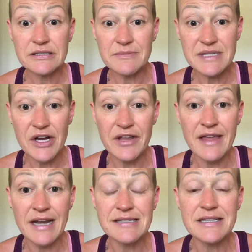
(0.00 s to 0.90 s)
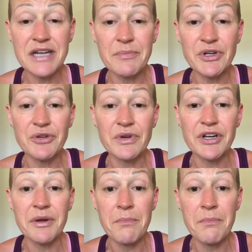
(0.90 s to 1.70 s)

that is the number you are going to